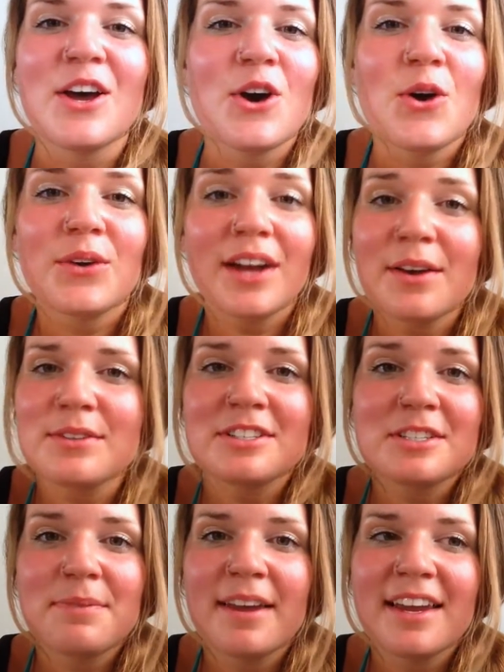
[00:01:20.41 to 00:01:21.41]
When I was in
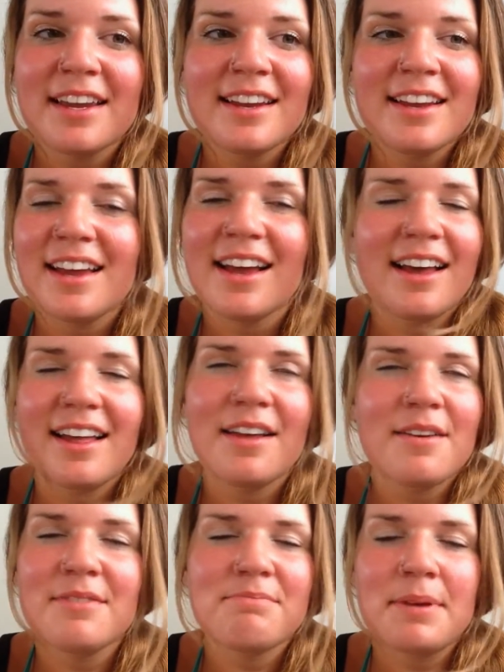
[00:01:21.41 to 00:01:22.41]
Spain,
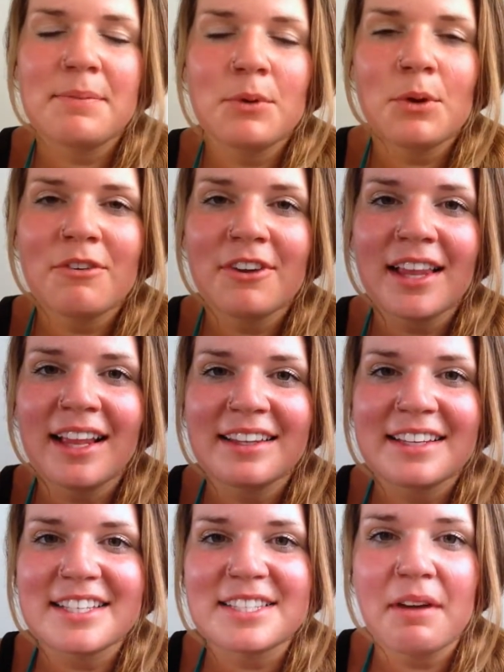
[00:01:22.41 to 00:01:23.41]
people were
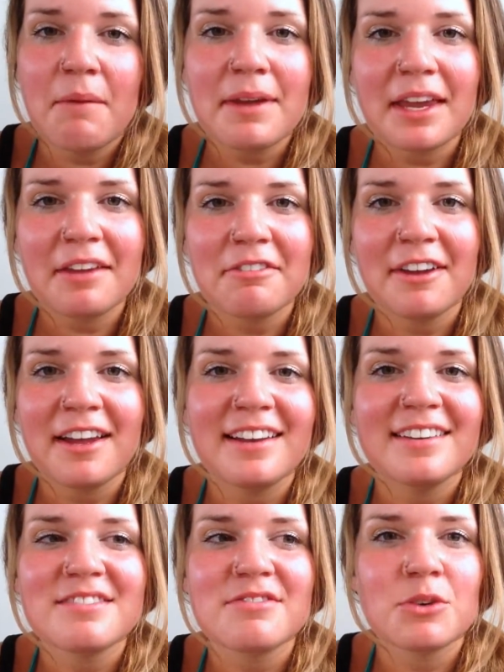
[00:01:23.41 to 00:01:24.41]
relentless about making
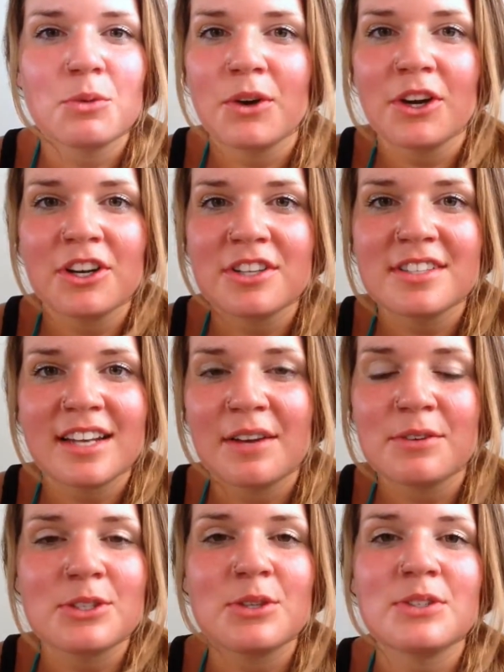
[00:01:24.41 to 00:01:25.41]
fun of the words that I
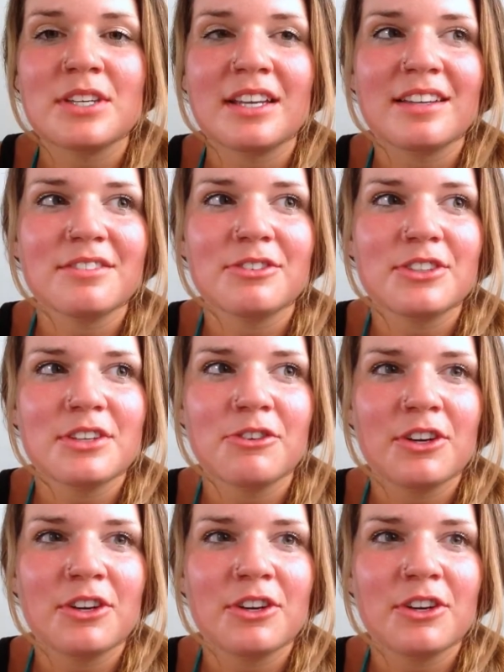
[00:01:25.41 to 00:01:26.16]
was using for